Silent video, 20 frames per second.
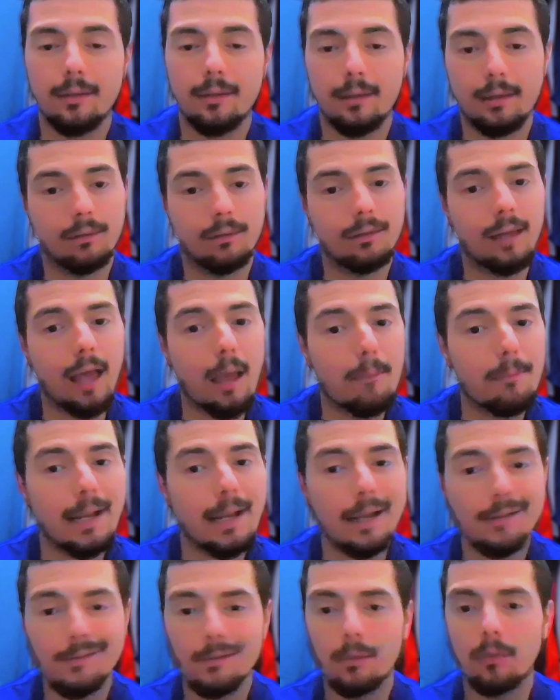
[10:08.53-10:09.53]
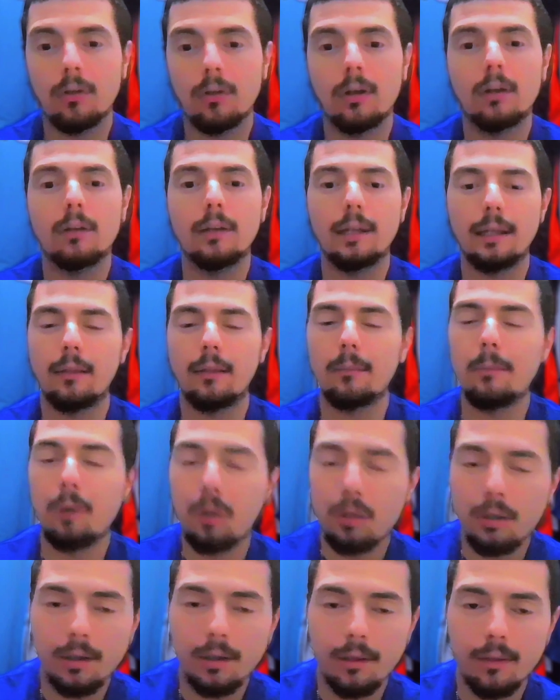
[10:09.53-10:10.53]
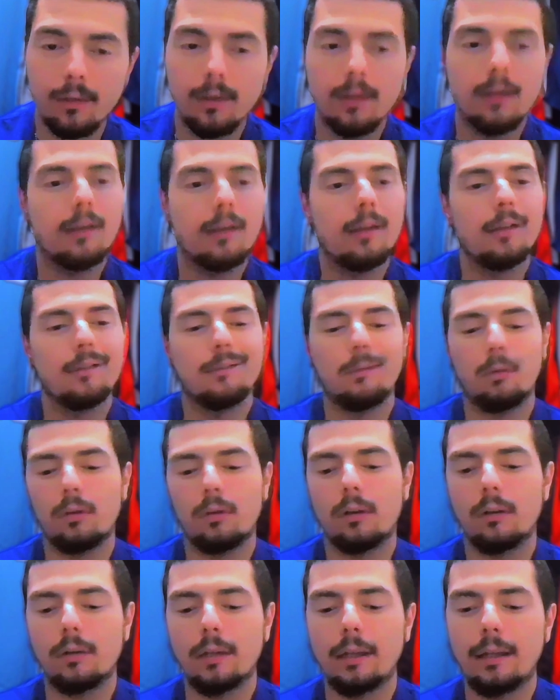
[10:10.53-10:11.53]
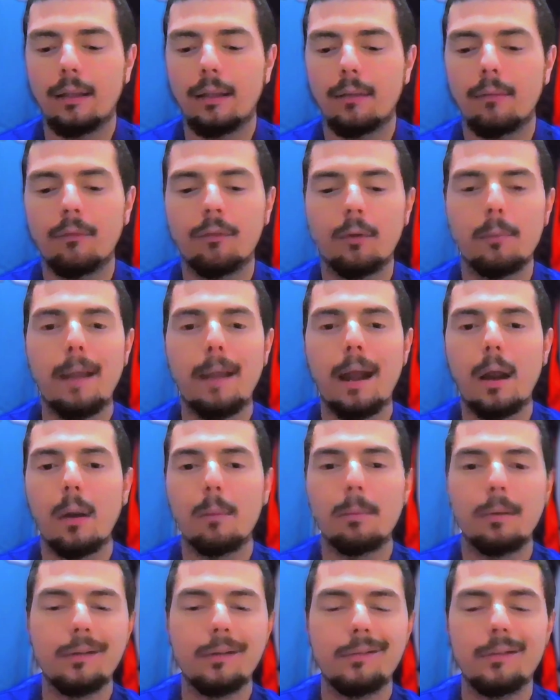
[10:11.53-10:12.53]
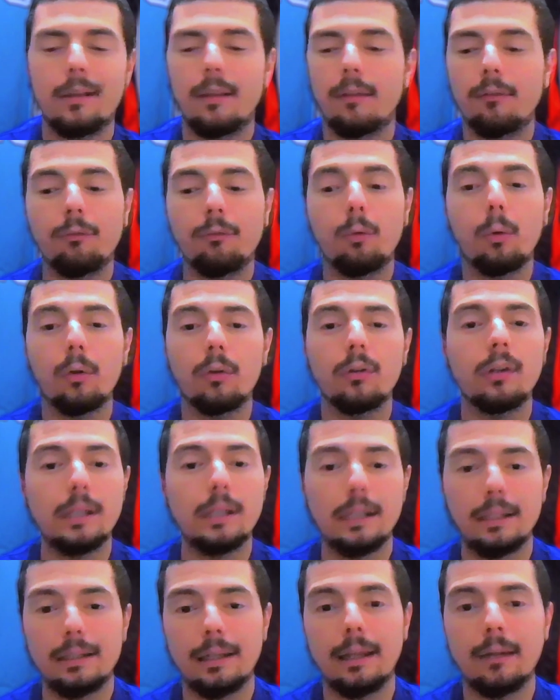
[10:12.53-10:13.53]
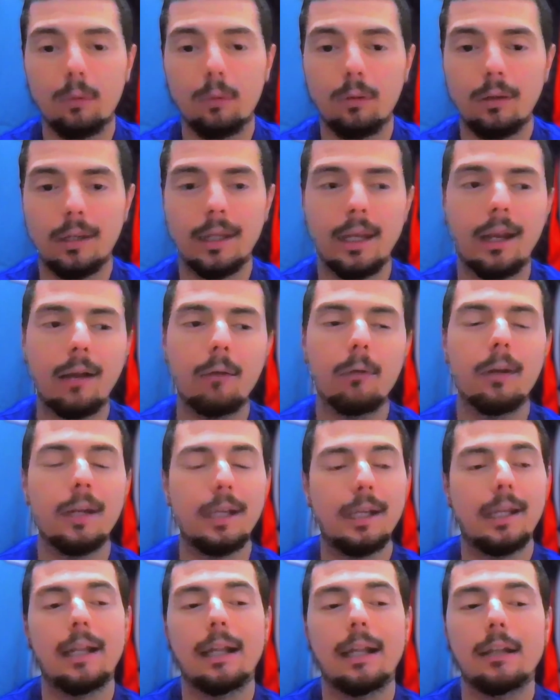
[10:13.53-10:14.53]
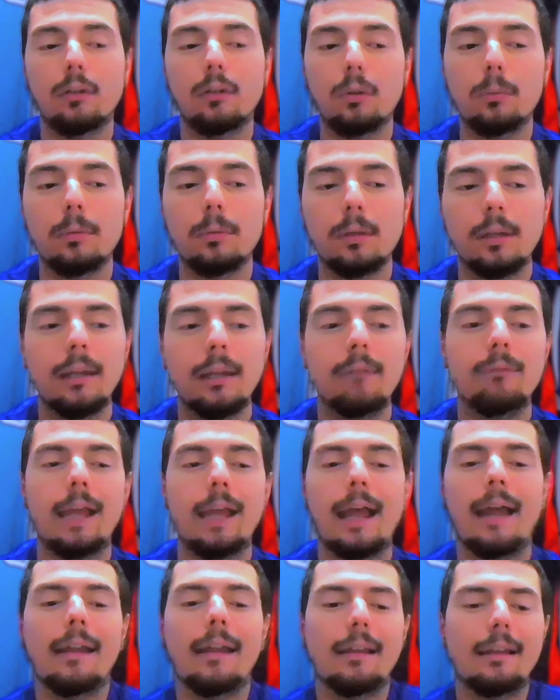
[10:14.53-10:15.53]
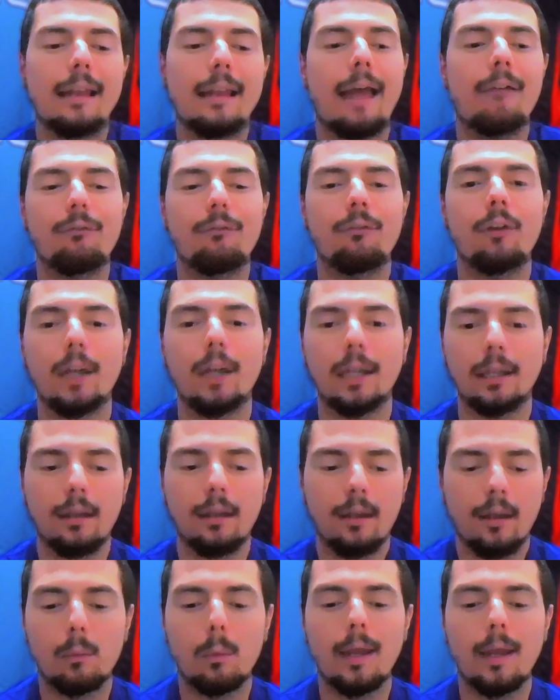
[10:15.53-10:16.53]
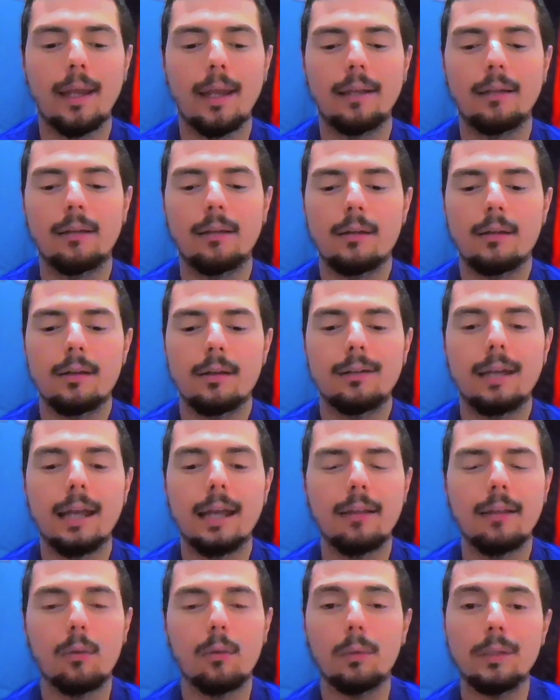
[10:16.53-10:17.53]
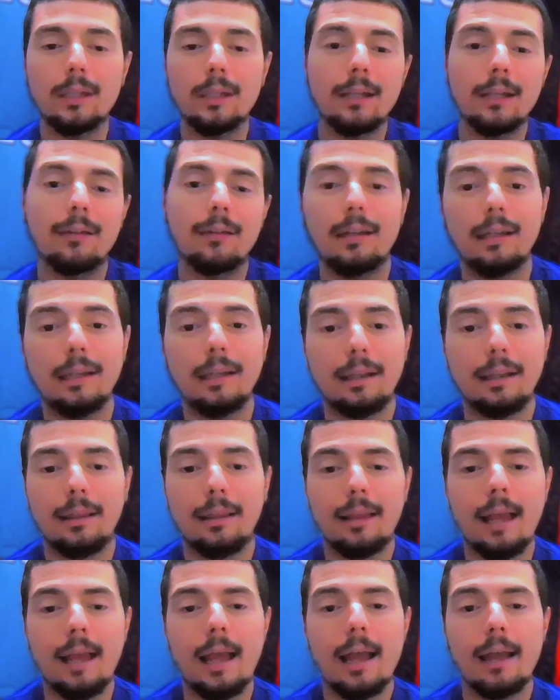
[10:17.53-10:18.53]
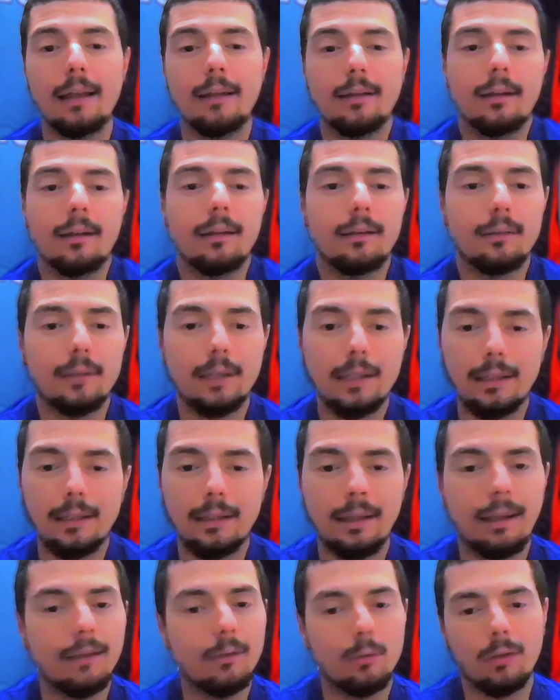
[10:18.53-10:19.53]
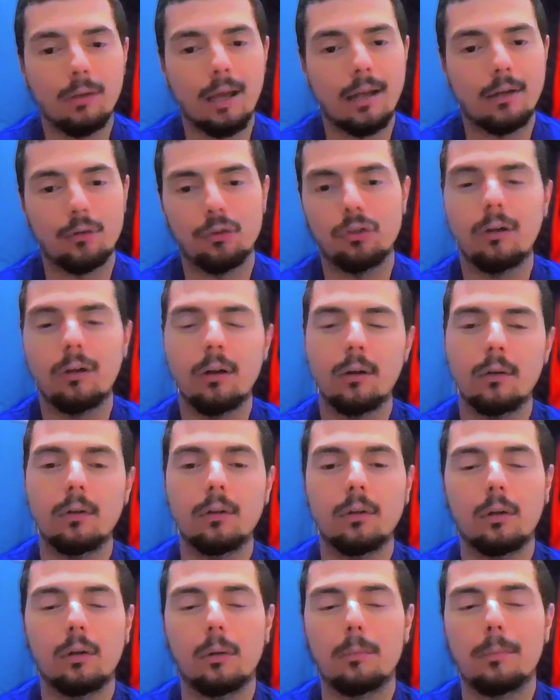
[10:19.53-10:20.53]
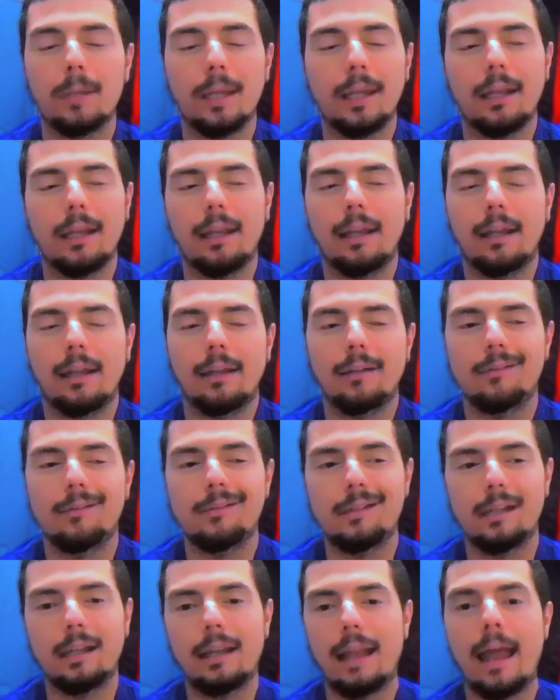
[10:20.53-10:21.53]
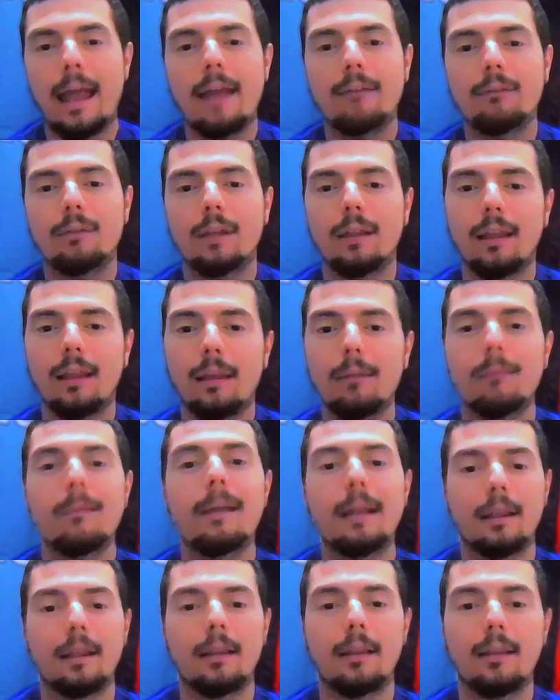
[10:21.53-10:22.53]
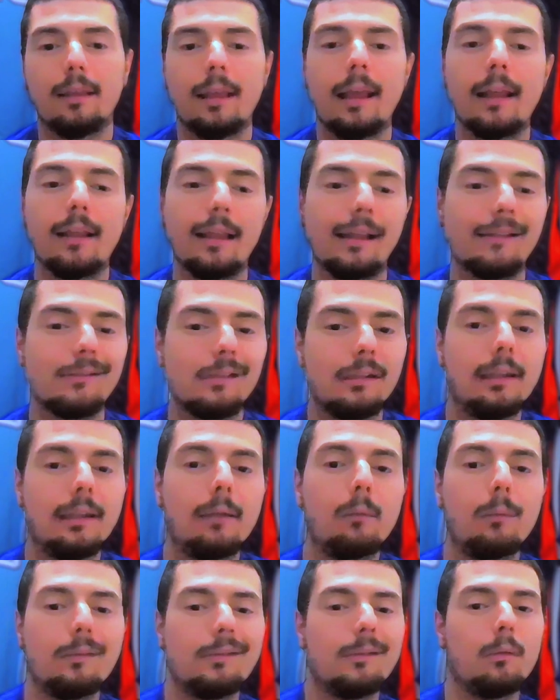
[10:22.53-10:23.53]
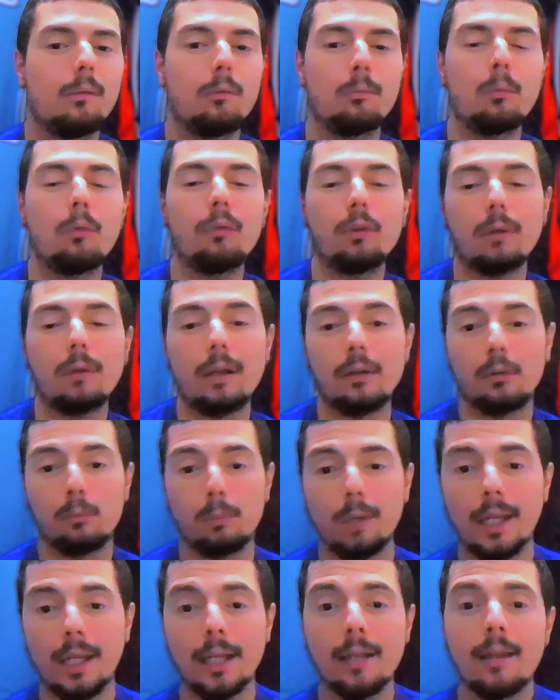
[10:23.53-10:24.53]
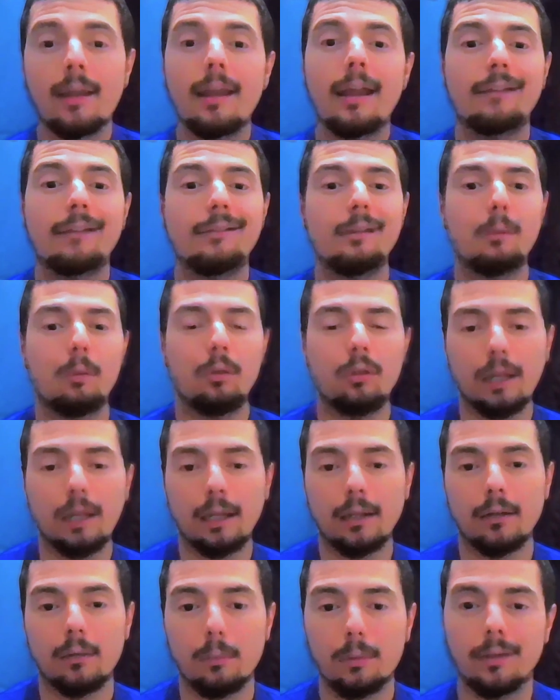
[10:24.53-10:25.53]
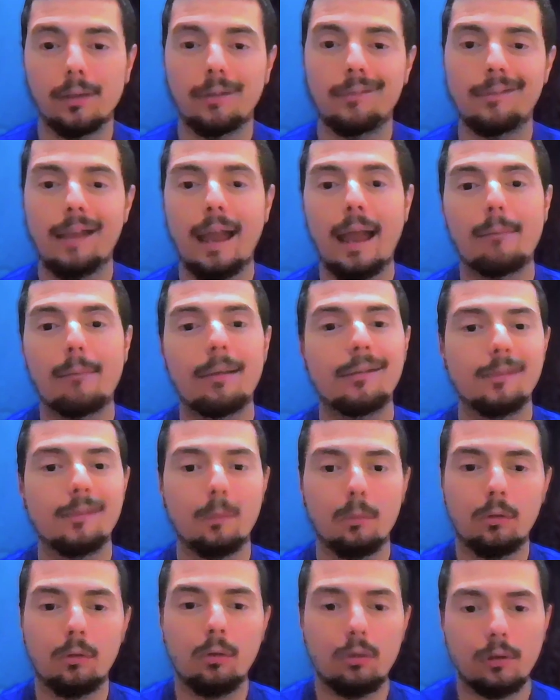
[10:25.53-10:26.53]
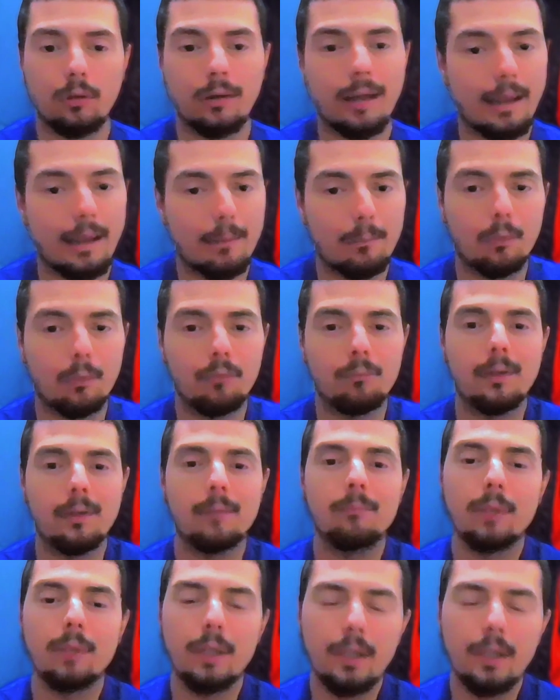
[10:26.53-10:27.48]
And on top of that, she would start landing some hooks. She would start landing some of her power punches and force Lani Daniels to get gritty. And I do believe that in that fight, when Tessa would get to the inside, Lani Daniels kind of struggled a little bit, and she didn't have the same amount of success as she did when she was moving around the ring, as she was sticking her with the jab, as she was using her head movement.